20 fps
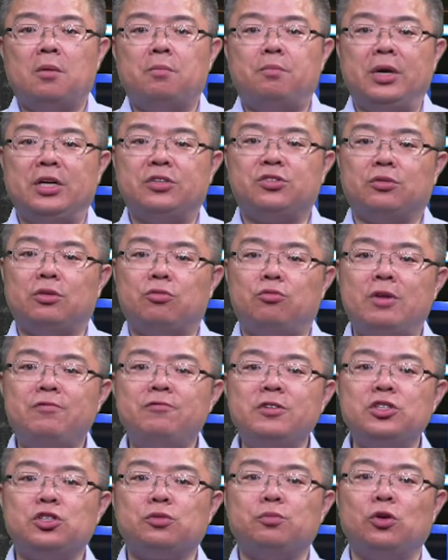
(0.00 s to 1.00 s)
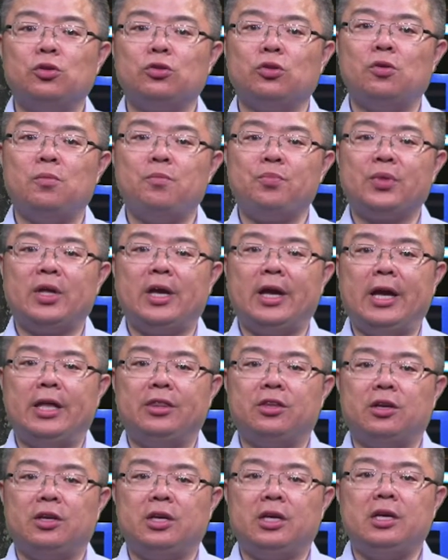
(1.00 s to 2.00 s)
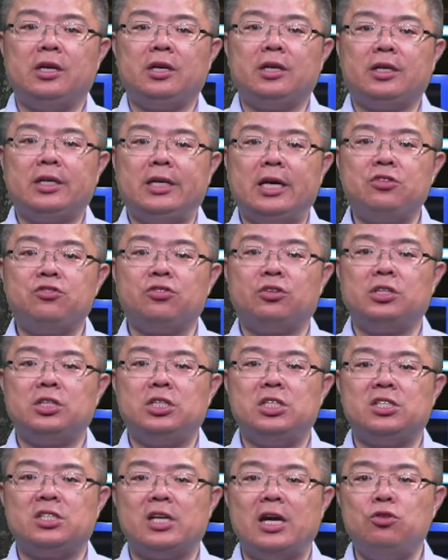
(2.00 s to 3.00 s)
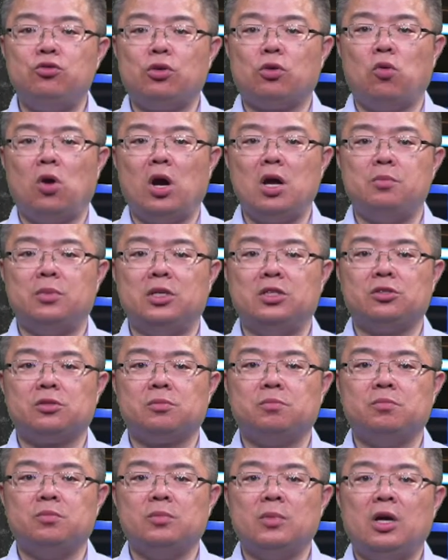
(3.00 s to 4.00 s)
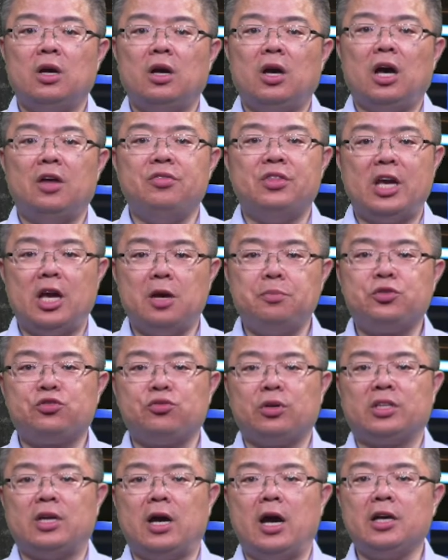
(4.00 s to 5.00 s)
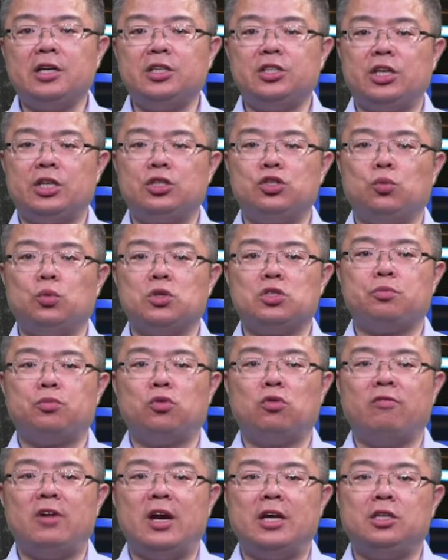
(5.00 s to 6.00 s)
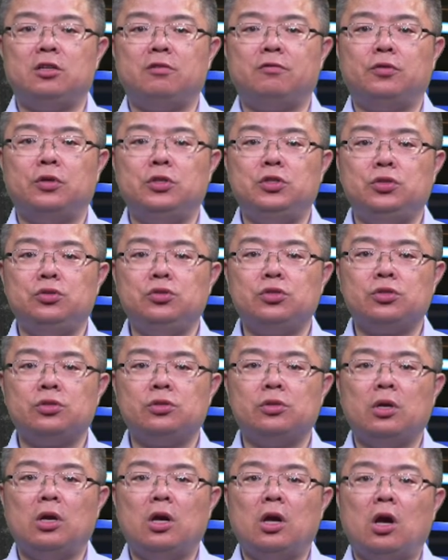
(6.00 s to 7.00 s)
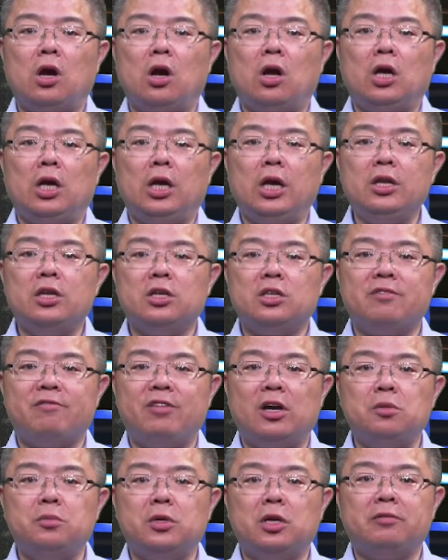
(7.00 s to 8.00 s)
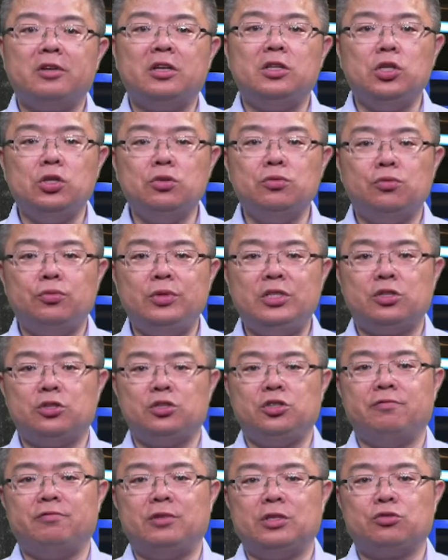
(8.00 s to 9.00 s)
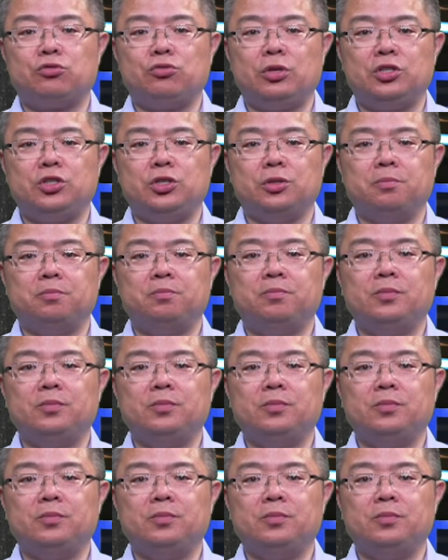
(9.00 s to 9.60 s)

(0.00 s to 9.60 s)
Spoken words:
Based on the reference model and the gathered design requirements, an abstract architecture was provided for use in the development of the new research infrastructure.